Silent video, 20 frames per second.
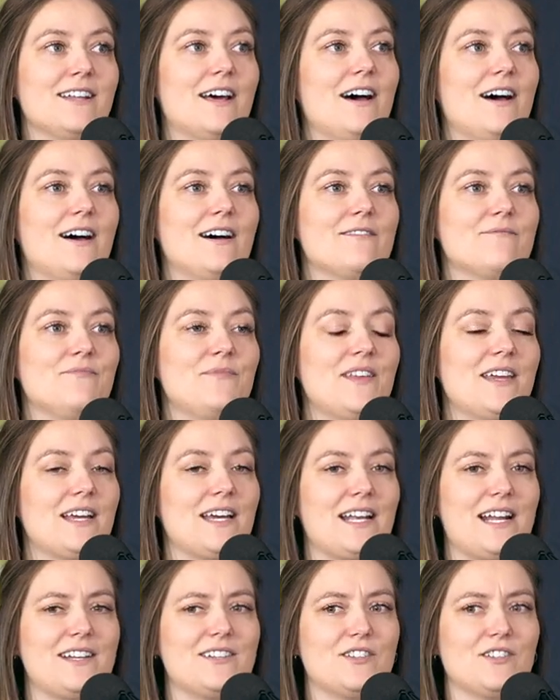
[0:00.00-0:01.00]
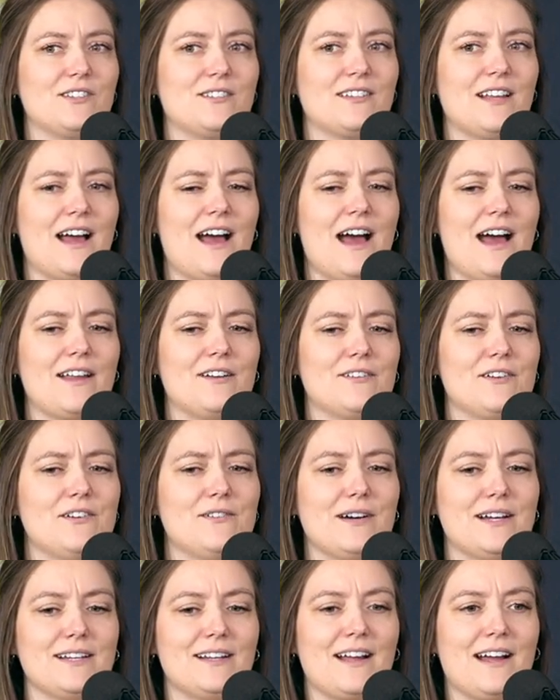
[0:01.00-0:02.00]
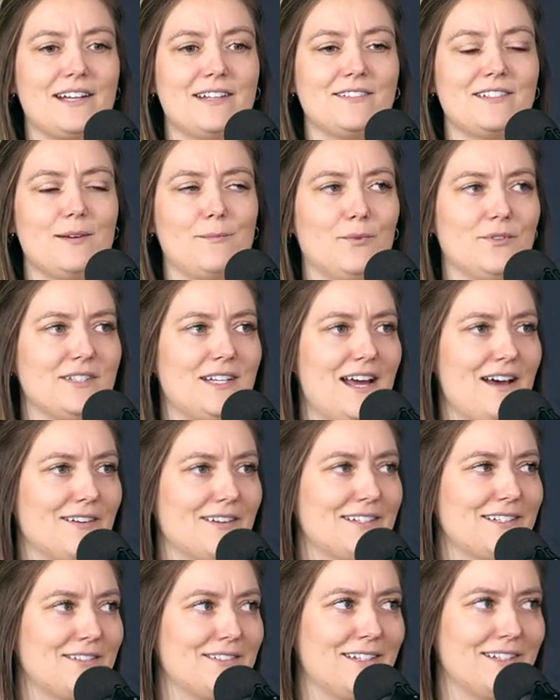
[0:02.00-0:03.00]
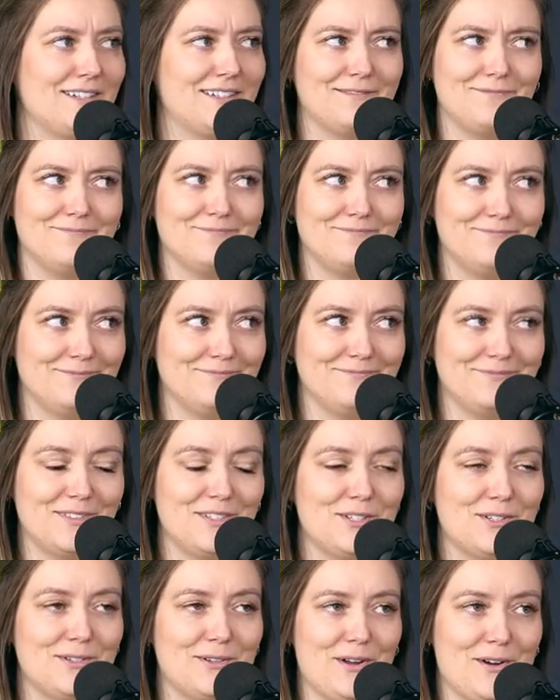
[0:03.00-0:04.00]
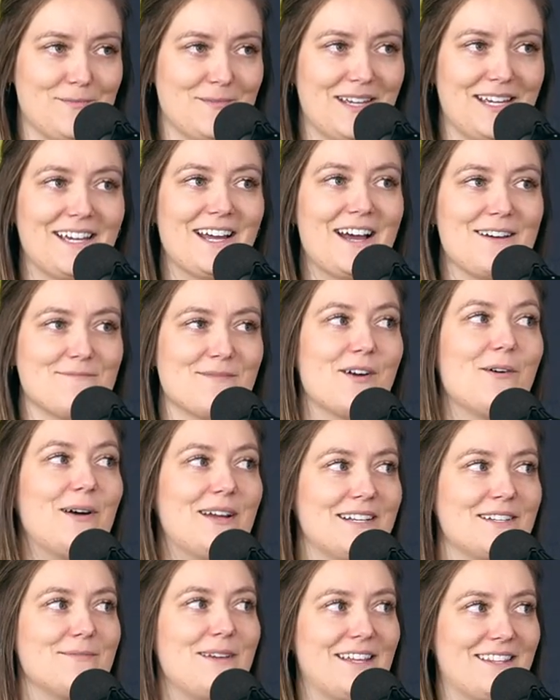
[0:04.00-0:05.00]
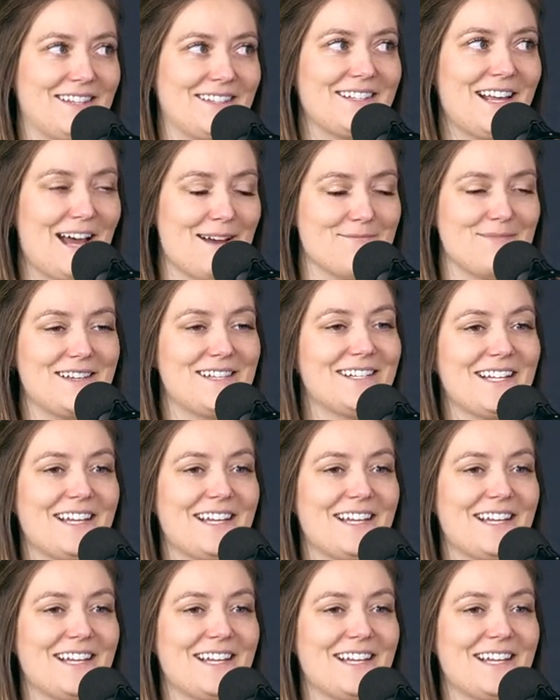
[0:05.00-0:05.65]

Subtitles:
I don't know, I kind of doubled down because I was like, you don't know me. I'm going to make this happen.